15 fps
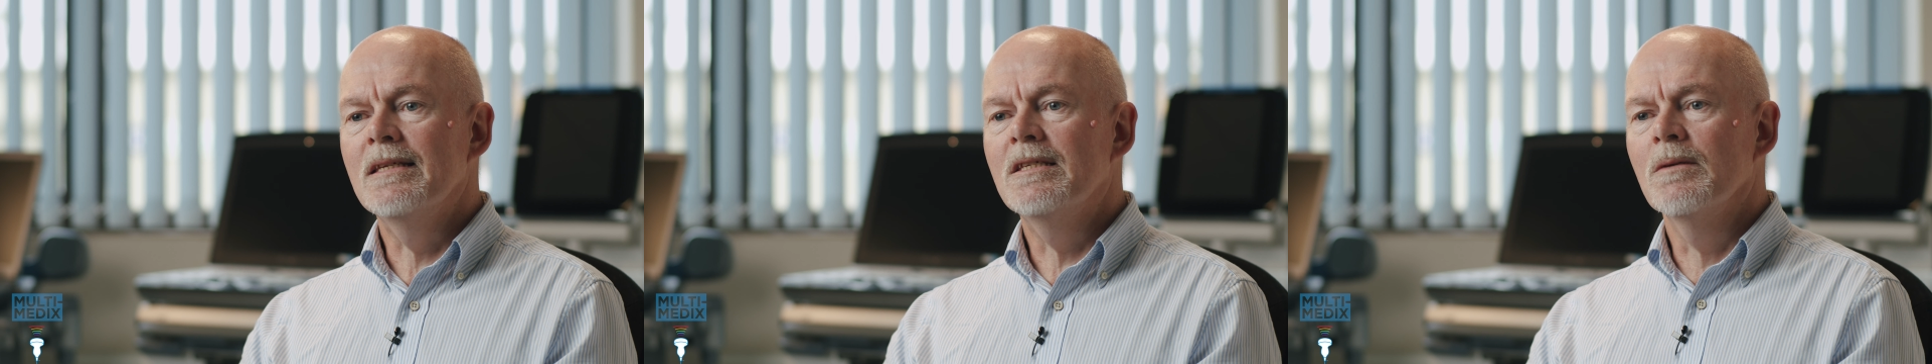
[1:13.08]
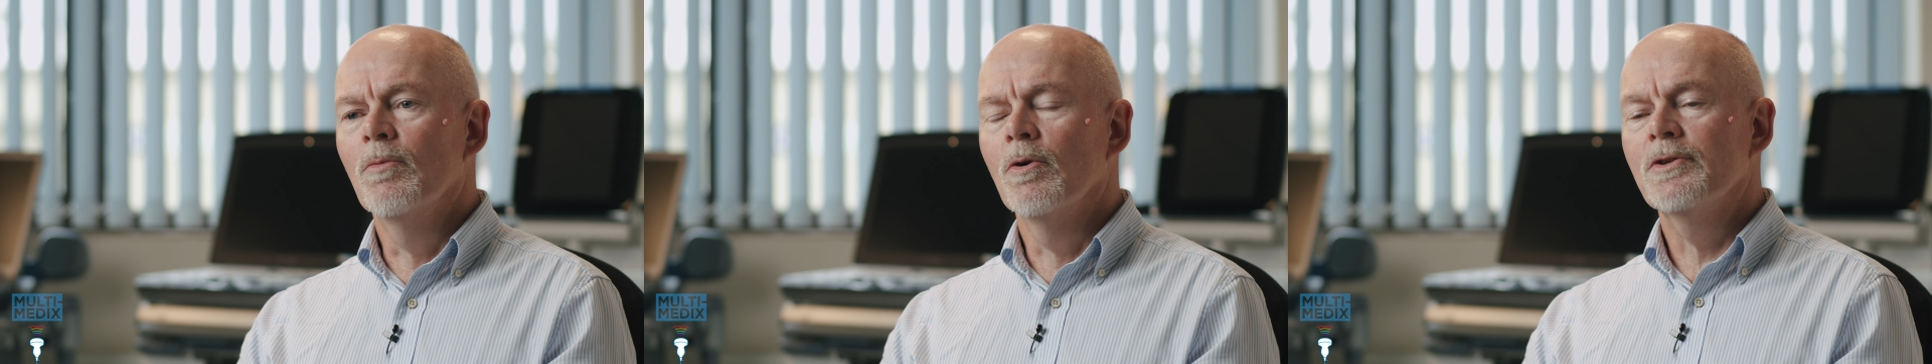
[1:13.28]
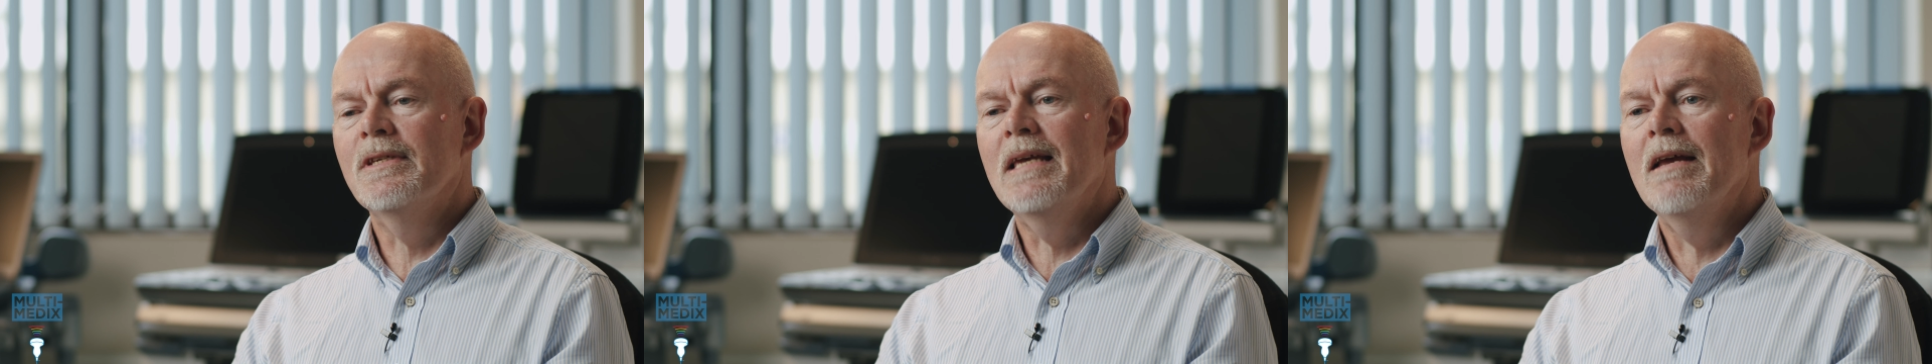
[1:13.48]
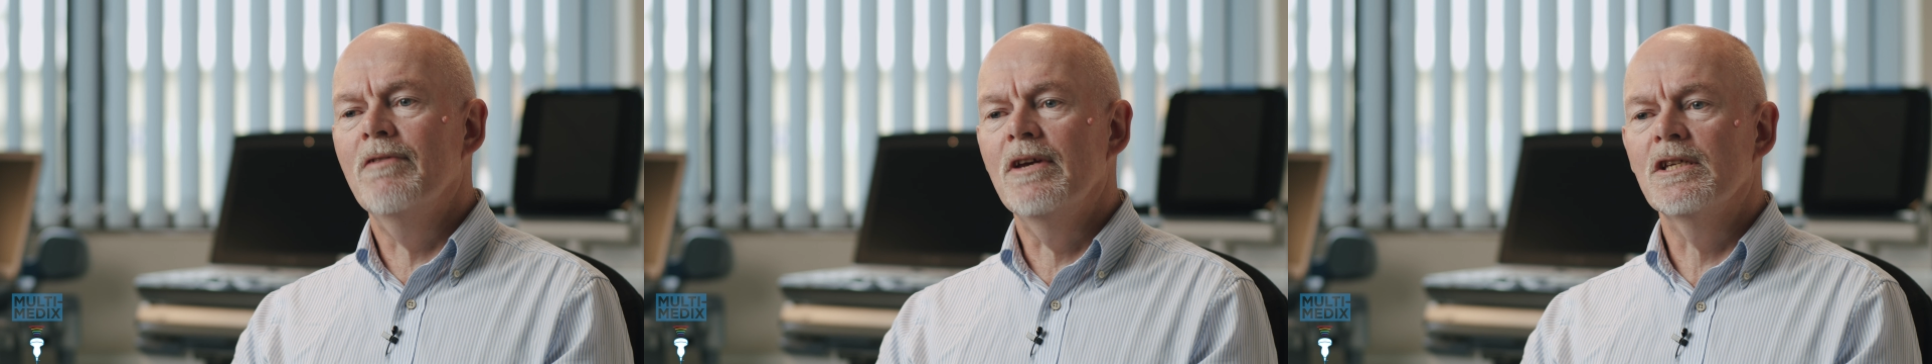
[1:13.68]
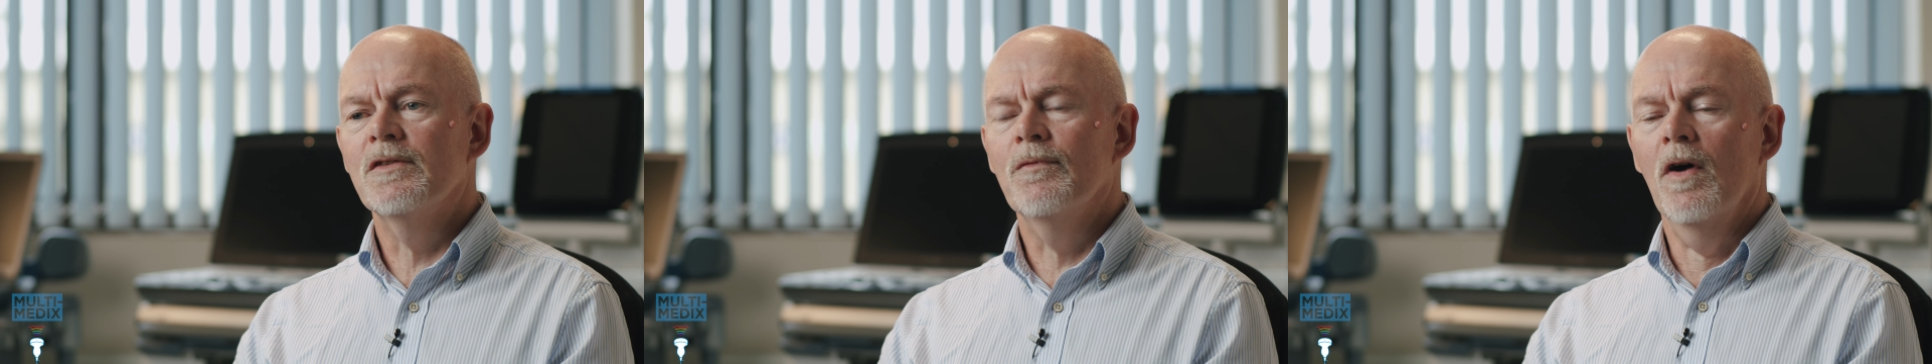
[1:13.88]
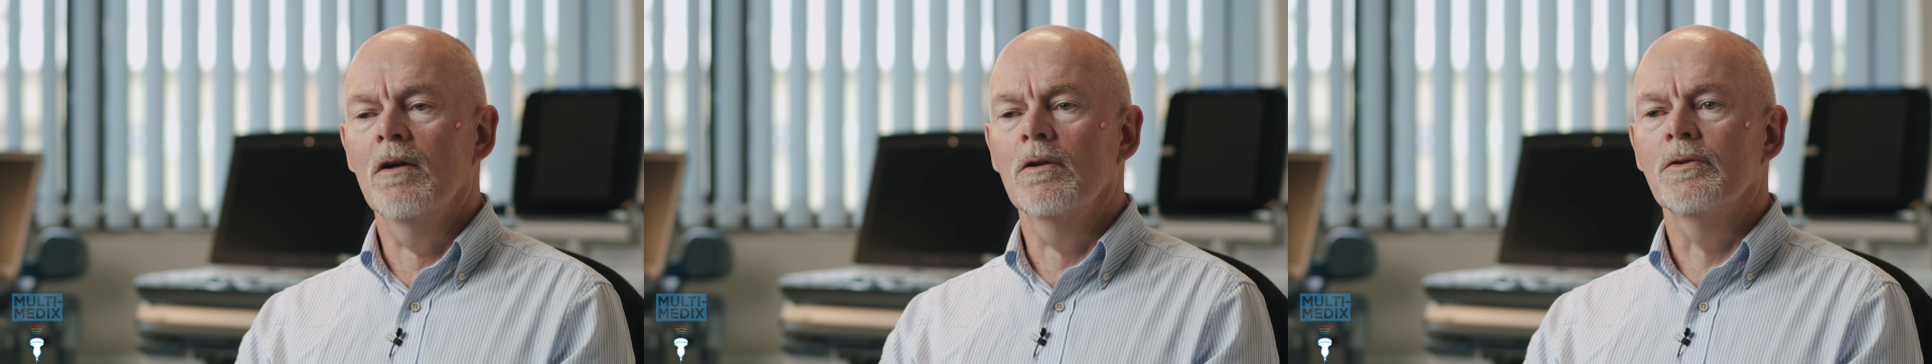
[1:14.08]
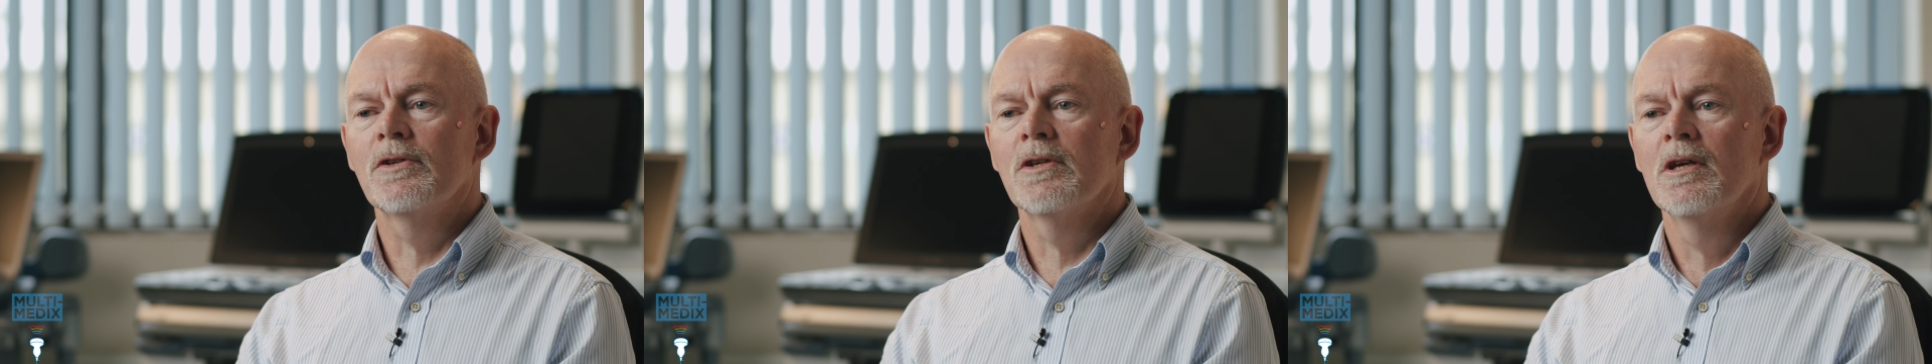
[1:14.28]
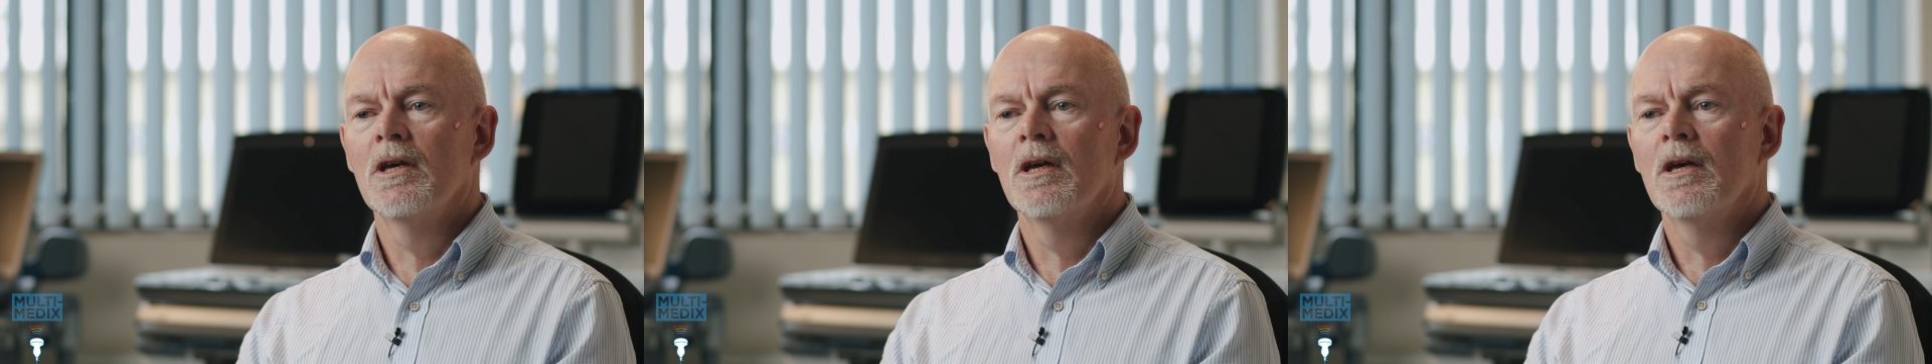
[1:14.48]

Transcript: it a more serious fault